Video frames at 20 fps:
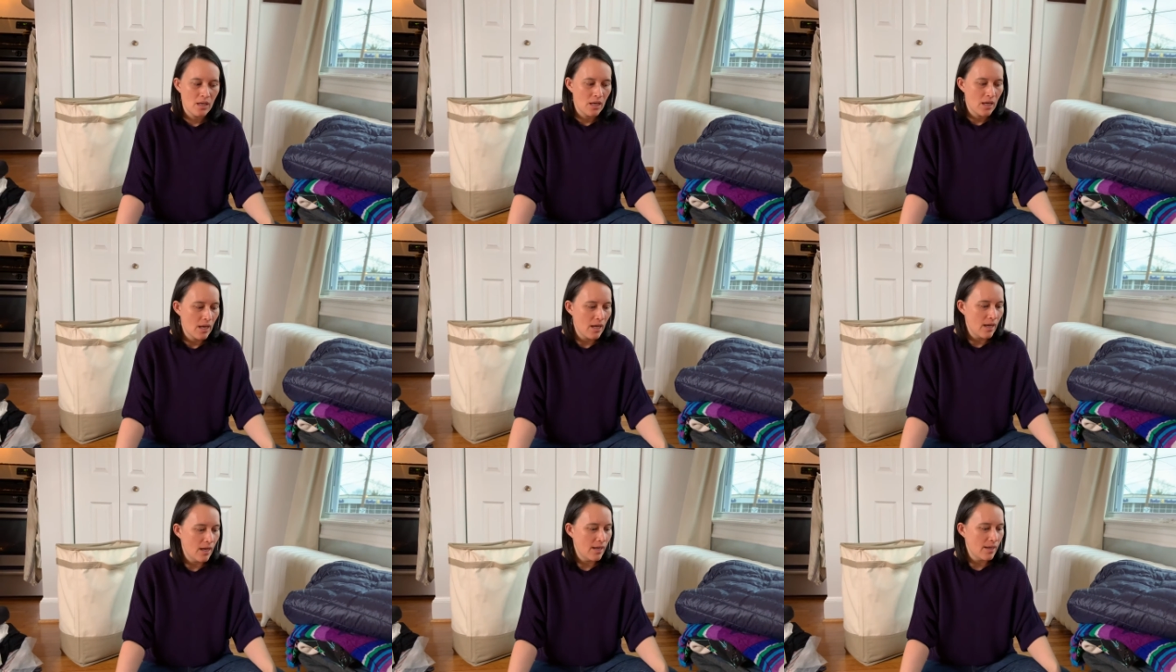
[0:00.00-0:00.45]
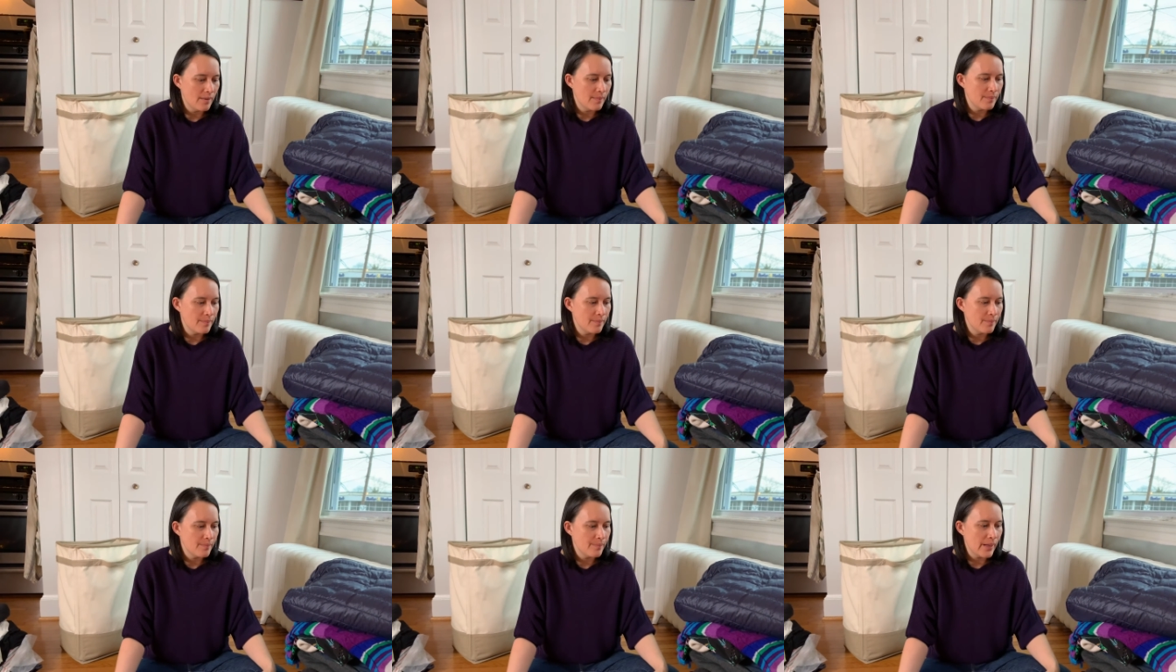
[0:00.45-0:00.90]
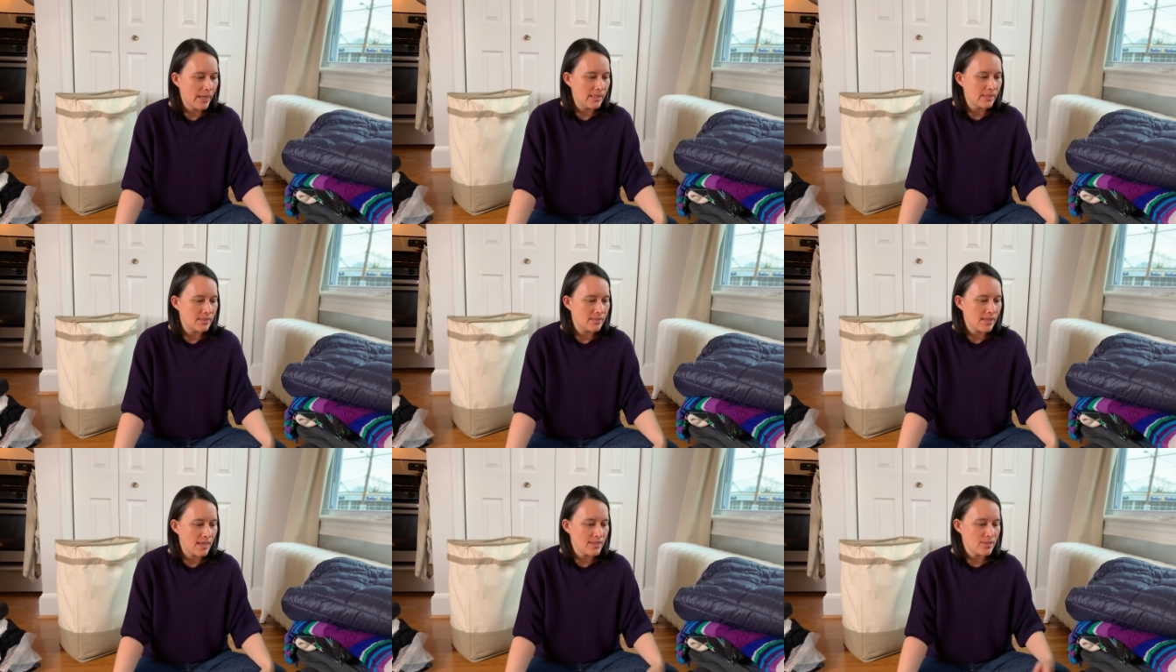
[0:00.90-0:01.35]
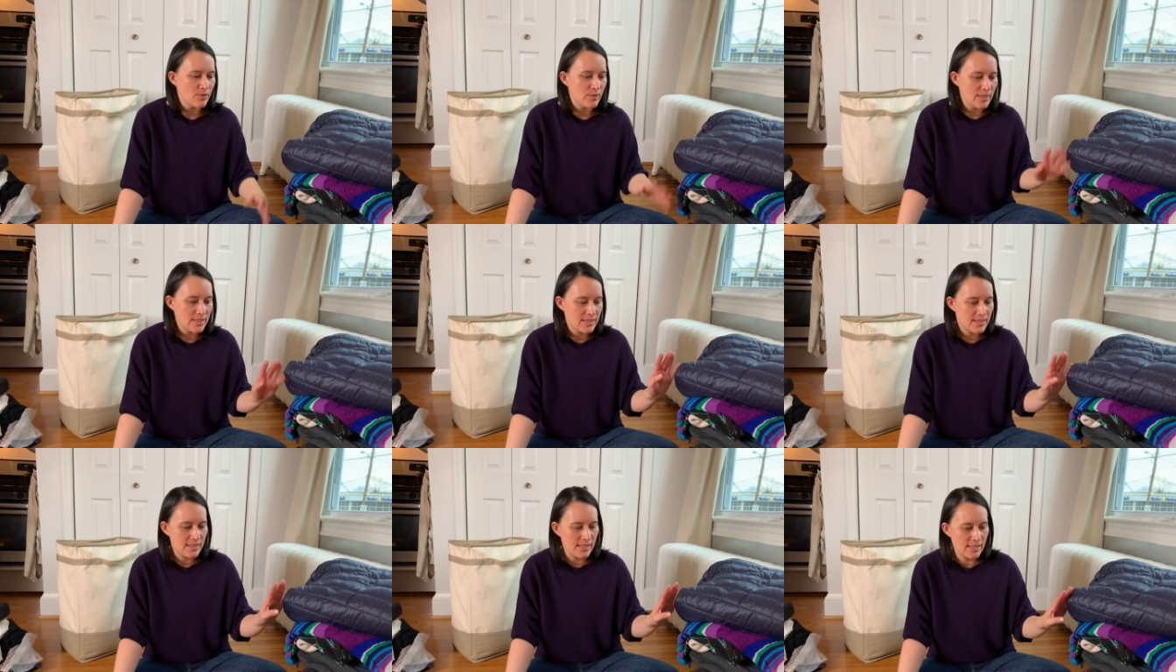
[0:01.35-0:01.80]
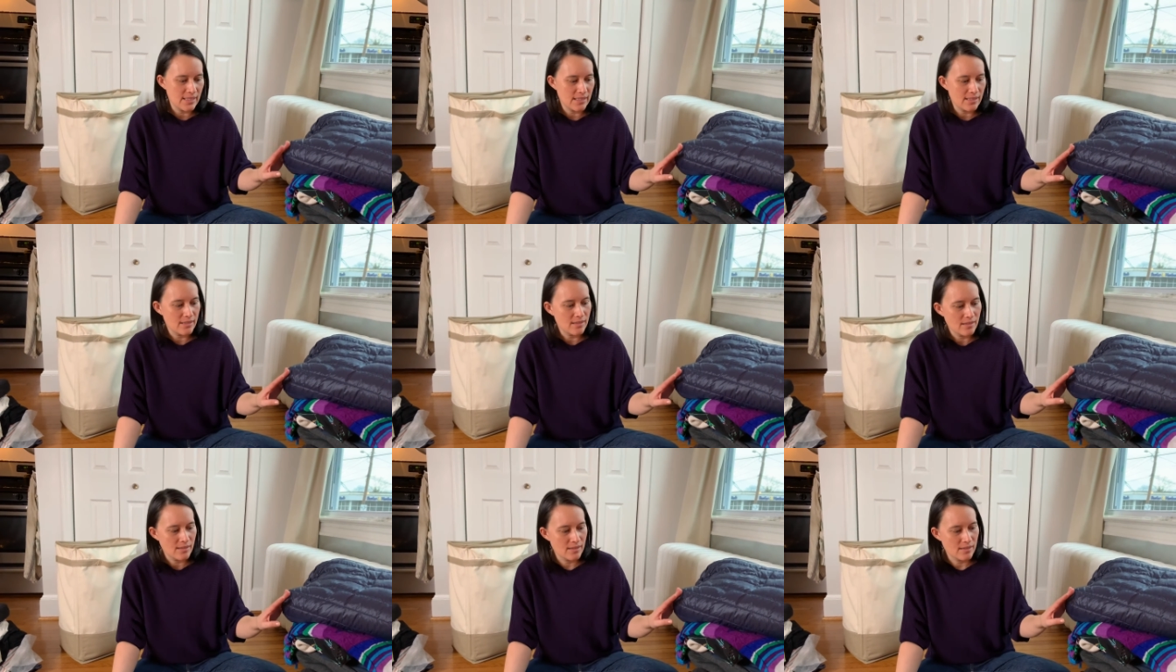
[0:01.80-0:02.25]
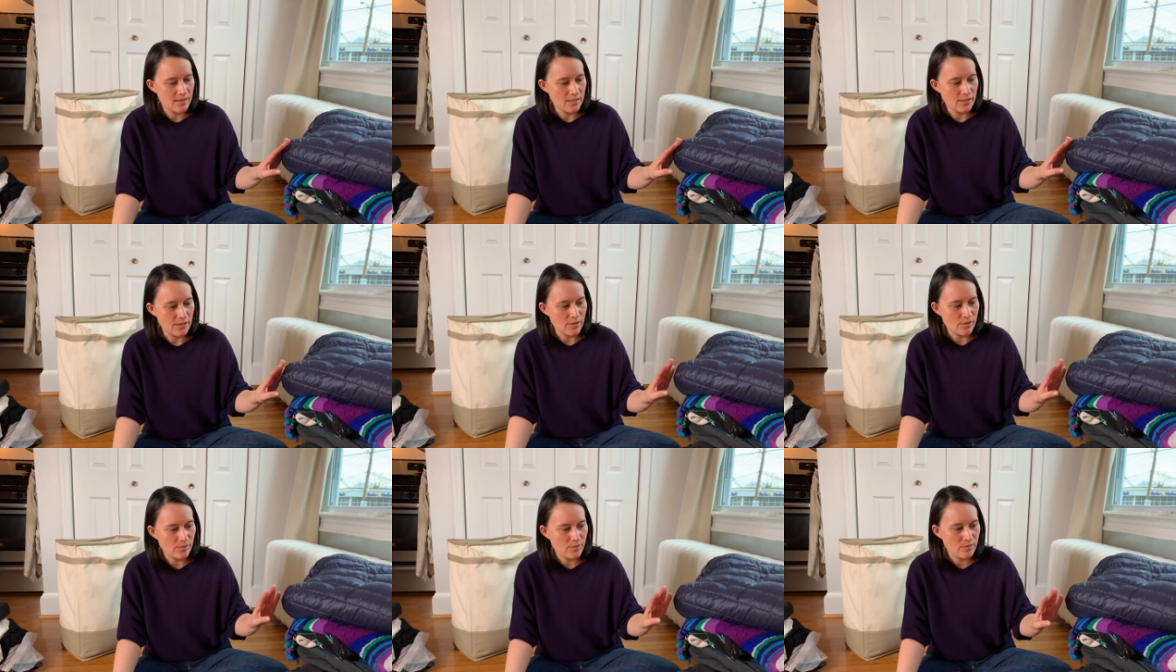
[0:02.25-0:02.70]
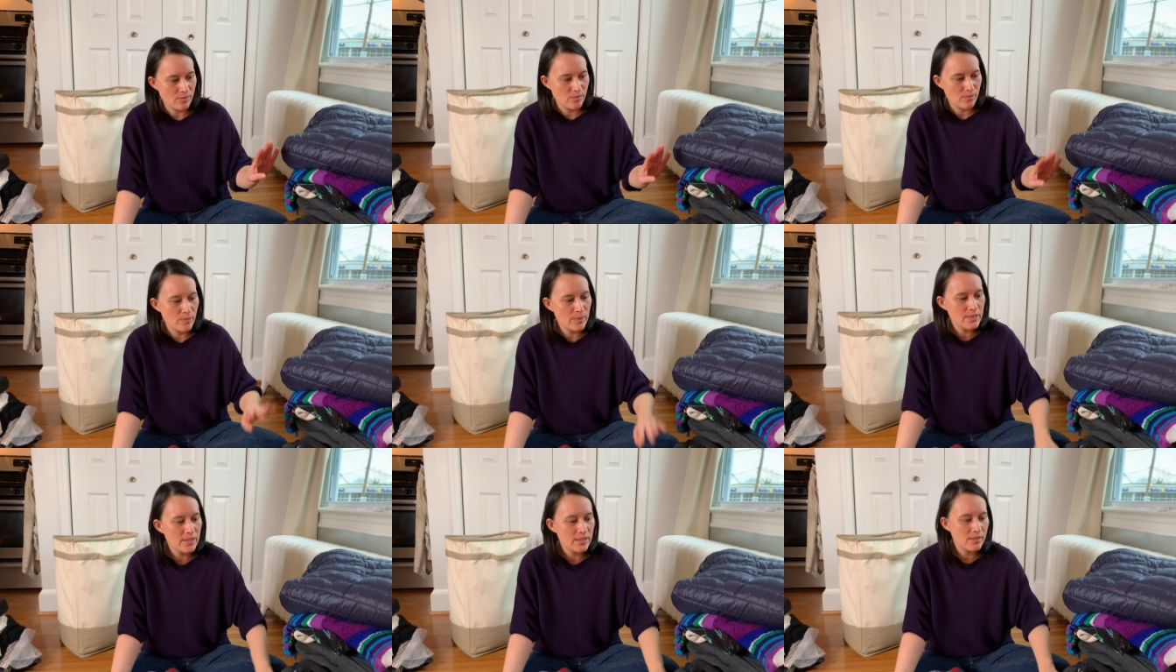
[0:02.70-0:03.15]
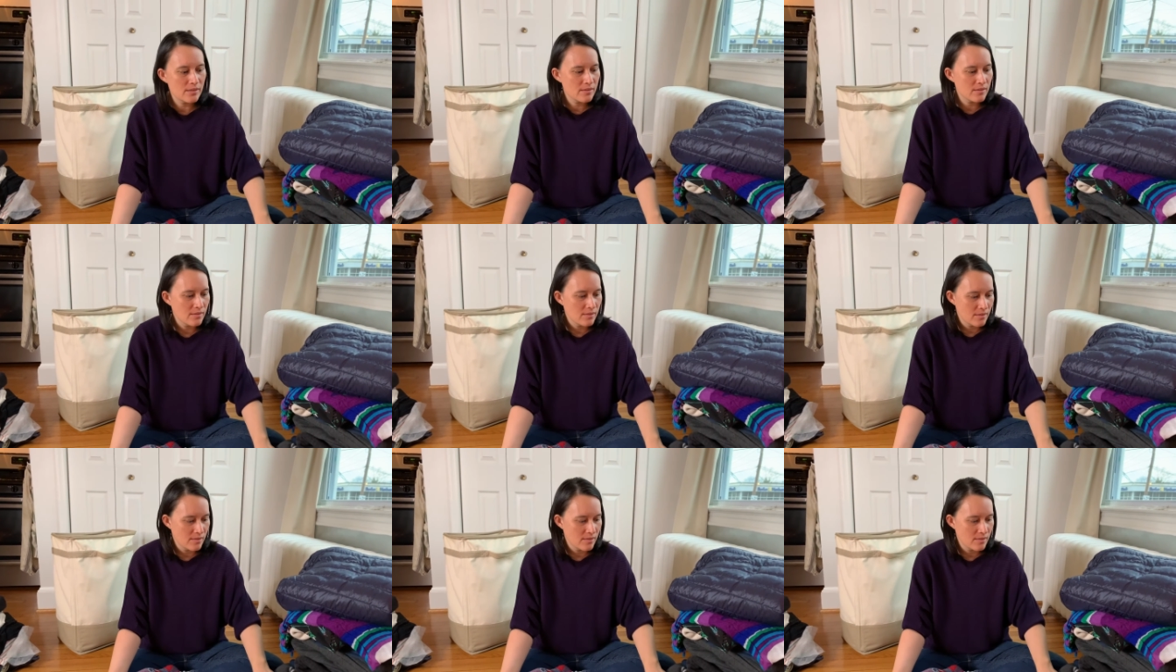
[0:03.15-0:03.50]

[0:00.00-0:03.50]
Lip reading: But as you can see, you know, we didn't